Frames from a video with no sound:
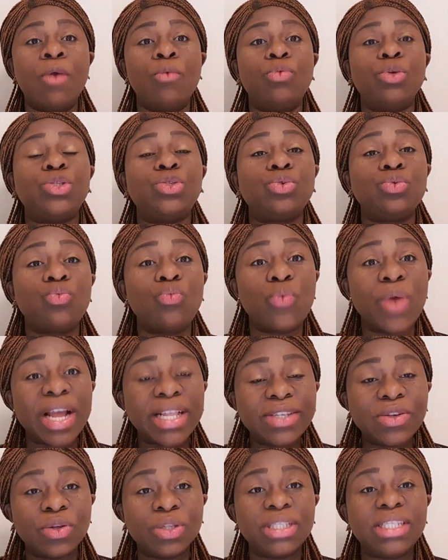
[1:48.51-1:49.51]
We should
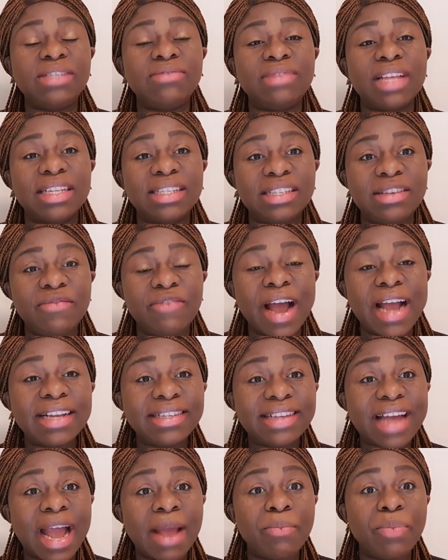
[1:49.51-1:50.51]
wait until the
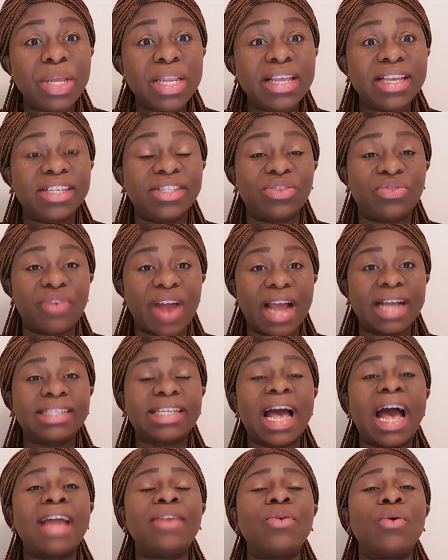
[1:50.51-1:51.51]
divine timing is
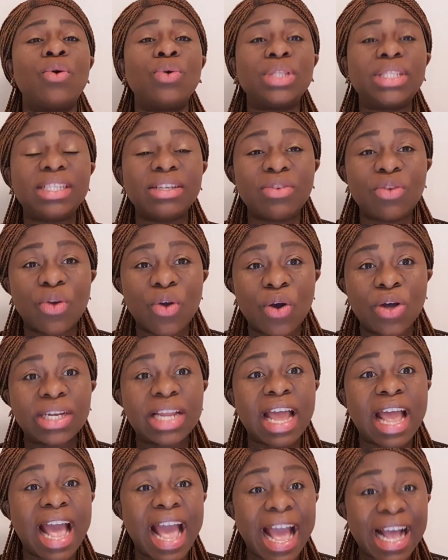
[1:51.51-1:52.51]
right and until
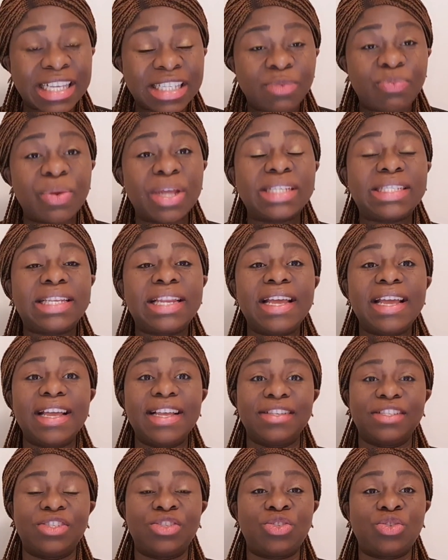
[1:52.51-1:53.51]
God expressly
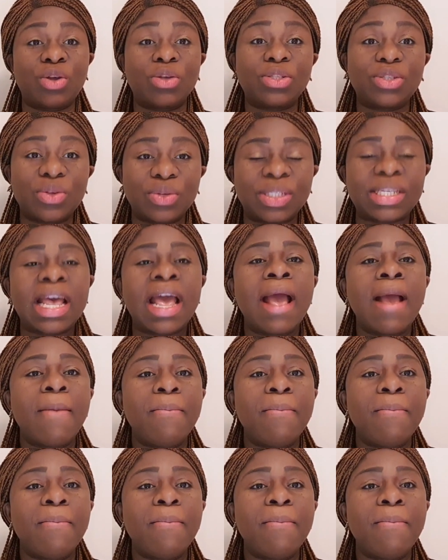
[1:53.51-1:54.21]
instructs us